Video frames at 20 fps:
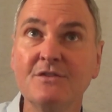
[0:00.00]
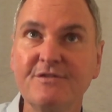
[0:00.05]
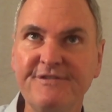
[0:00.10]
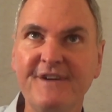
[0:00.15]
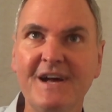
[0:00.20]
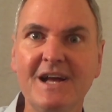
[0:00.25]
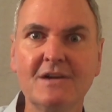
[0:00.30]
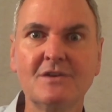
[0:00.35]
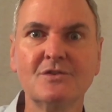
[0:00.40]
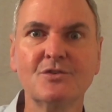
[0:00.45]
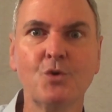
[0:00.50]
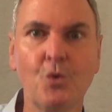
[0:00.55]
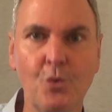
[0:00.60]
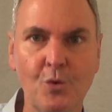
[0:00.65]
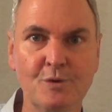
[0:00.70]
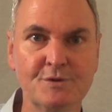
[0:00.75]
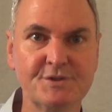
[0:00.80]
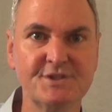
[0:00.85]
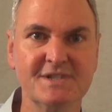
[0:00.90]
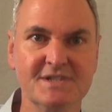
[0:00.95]
failed
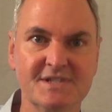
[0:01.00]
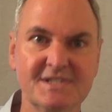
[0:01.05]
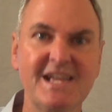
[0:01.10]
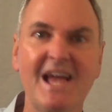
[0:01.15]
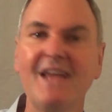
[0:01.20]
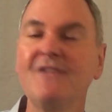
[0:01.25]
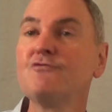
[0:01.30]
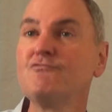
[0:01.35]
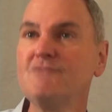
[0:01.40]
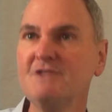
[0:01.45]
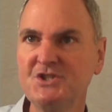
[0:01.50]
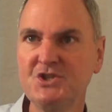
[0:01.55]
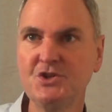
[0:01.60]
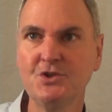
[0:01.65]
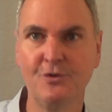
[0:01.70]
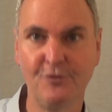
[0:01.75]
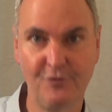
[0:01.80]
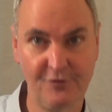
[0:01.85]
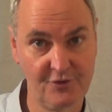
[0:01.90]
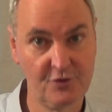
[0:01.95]
courses has
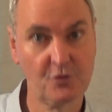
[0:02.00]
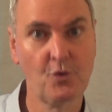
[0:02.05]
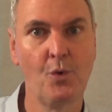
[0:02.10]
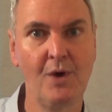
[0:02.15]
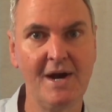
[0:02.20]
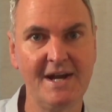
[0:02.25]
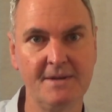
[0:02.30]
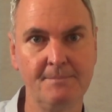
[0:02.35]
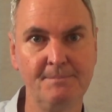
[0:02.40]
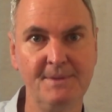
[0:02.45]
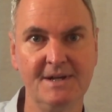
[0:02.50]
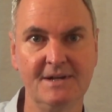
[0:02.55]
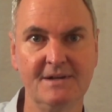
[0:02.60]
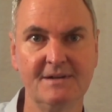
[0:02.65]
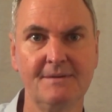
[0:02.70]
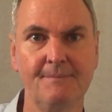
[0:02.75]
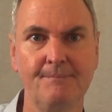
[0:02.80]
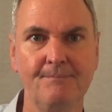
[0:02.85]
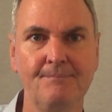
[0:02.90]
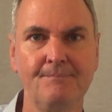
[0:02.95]
reduced quite a bit.
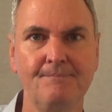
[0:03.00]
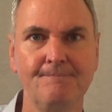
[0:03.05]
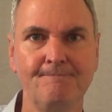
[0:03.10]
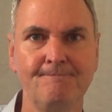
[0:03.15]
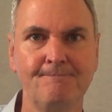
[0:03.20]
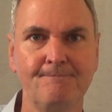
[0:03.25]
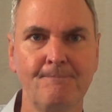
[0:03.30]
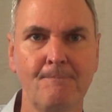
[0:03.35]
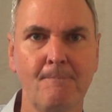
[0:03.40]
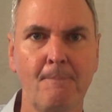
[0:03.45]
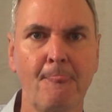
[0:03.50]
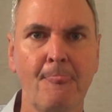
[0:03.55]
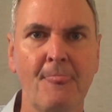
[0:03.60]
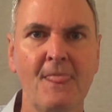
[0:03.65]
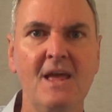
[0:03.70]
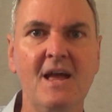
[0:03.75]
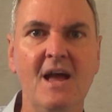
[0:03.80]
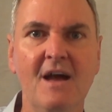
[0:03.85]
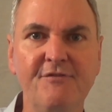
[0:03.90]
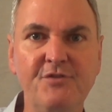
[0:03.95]

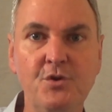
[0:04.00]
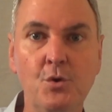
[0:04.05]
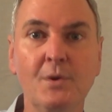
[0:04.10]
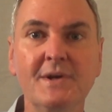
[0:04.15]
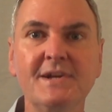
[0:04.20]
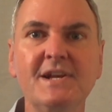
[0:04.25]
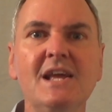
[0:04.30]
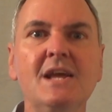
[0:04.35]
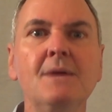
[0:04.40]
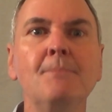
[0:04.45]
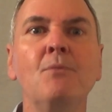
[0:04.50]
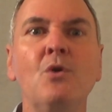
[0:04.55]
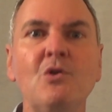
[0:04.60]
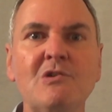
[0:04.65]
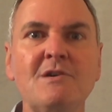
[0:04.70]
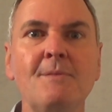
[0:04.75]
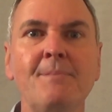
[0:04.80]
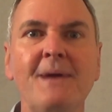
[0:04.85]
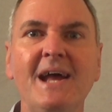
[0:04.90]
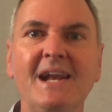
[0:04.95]
If you want to hear
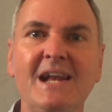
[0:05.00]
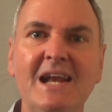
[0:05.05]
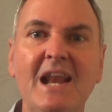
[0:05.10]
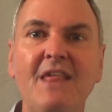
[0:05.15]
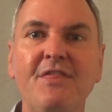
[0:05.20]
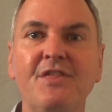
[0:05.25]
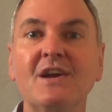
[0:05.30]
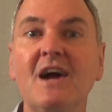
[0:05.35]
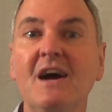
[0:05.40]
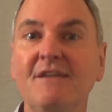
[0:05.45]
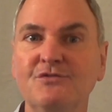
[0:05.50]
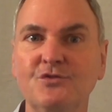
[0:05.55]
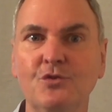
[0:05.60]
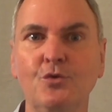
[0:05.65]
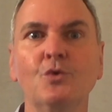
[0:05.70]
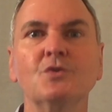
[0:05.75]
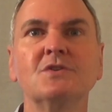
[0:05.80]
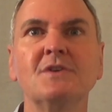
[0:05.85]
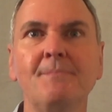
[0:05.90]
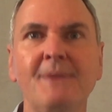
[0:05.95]
more about anything I've
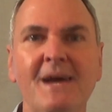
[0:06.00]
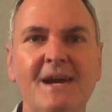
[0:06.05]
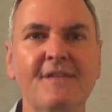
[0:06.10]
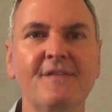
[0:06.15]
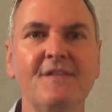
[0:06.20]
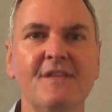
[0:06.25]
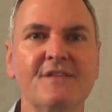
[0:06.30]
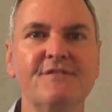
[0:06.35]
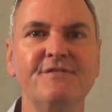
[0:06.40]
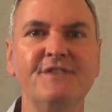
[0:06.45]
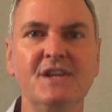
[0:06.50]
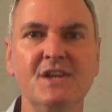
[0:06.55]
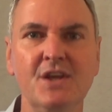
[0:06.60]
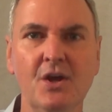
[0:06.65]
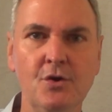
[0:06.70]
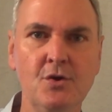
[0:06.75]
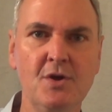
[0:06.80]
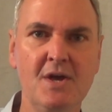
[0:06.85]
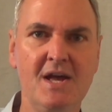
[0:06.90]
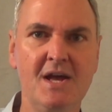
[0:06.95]
talked about in this
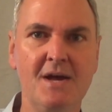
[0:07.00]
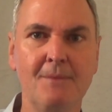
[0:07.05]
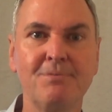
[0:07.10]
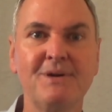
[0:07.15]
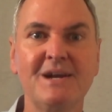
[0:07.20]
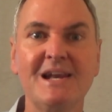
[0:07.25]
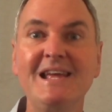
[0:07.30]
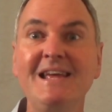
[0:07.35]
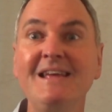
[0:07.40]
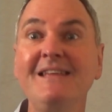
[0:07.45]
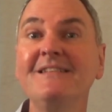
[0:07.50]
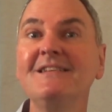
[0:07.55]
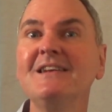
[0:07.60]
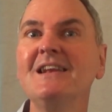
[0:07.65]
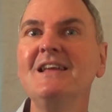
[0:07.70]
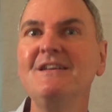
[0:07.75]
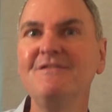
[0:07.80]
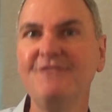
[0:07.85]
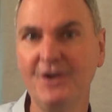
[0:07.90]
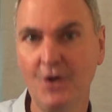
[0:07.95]
video, please
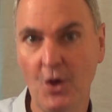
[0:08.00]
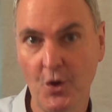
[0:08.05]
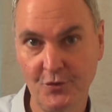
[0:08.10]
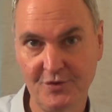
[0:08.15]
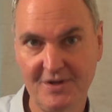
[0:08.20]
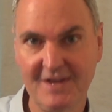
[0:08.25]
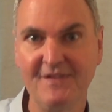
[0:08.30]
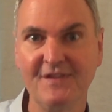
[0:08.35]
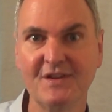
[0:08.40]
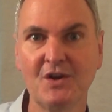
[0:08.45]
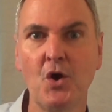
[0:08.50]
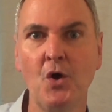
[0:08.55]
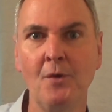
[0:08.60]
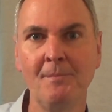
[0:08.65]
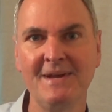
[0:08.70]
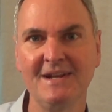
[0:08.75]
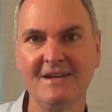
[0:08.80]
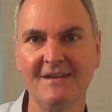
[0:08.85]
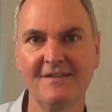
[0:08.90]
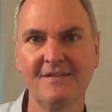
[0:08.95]
leave a note in the
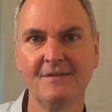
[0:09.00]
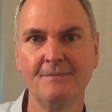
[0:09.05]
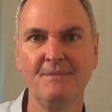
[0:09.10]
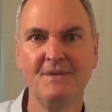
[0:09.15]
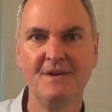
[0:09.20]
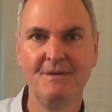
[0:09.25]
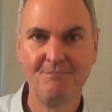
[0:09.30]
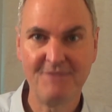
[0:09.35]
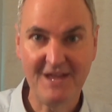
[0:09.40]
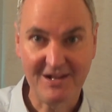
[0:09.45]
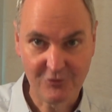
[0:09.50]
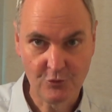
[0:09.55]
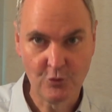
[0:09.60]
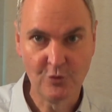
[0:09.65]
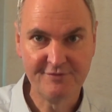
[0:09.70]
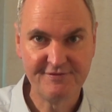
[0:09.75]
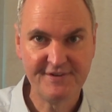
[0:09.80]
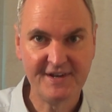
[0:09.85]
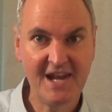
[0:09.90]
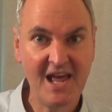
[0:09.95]
comments. That's all
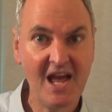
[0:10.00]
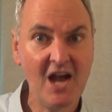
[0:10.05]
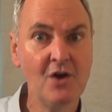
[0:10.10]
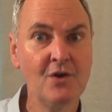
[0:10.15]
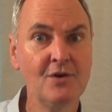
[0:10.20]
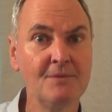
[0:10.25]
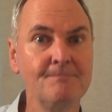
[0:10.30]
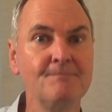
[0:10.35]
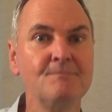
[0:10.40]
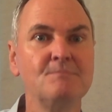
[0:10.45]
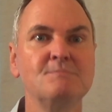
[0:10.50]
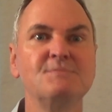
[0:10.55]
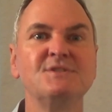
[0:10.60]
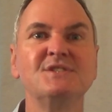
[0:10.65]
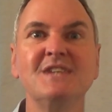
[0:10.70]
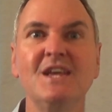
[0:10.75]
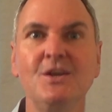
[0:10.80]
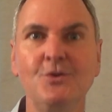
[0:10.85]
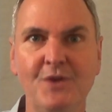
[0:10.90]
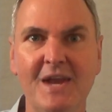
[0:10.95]
for now.
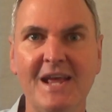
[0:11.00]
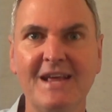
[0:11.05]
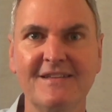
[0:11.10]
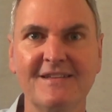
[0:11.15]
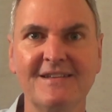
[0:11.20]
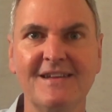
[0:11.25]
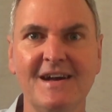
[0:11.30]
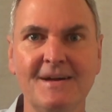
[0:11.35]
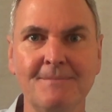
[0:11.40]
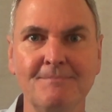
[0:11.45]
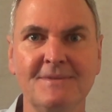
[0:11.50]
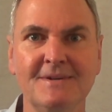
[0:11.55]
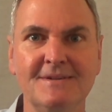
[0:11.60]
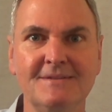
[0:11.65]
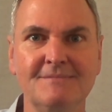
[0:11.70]
See you next time.